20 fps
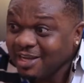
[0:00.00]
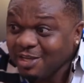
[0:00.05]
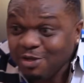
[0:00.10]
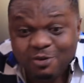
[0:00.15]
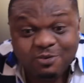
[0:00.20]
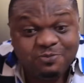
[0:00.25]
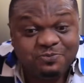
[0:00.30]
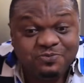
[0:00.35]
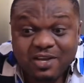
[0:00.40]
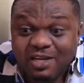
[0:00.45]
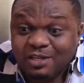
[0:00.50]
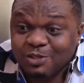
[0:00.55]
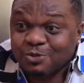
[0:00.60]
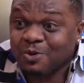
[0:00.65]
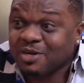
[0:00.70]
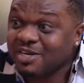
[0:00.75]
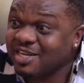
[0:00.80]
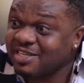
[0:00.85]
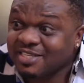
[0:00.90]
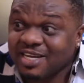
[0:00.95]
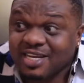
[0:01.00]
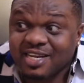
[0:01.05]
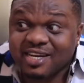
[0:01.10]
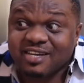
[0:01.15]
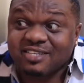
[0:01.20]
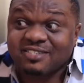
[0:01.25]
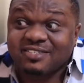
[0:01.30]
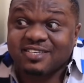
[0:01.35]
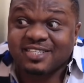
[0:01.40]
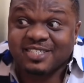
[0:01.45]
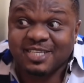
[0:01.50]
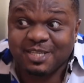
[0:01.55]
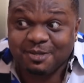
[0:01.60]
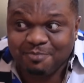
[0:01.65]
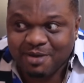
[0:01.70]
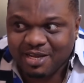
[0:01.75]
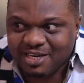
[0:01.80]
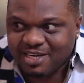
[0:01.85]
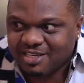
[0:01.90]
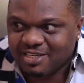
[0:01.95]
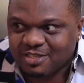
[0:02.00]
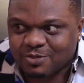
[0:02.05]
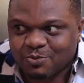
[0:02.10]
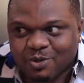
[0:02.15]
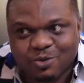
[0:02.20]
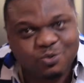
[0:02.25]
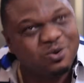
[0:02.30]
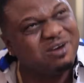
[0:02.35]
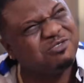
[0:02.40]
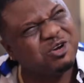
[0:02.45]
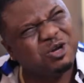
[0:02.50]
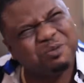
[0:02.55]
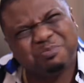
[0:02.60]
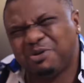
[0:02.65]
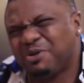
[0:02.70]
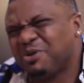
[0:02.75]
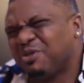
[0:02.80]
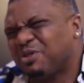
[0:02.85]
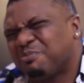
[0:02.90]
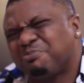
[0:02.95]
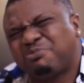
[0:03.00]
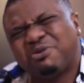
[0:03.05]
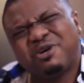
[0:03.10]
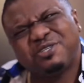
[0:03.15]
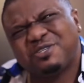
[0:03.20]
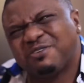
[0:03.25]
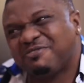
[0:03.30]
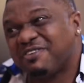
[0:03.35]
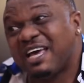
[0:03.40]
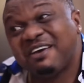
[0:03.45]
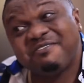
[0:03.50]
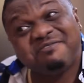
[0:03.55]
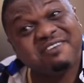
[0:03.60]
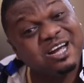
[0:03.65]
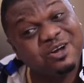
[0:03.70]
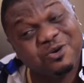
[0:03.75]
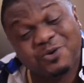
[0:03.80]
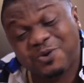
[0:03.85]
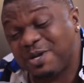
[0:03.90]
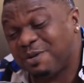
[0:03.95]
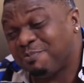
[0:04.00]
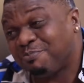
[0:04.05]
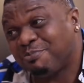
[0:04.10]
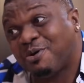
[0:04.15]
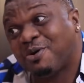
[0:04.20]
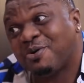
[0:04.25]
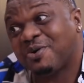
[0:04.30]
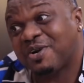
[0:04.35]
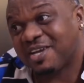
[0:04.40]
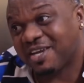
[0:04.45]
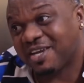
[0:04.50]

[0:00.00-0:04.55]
You fail to understand there are certain men in this world who have gone beyond the point of ever going poor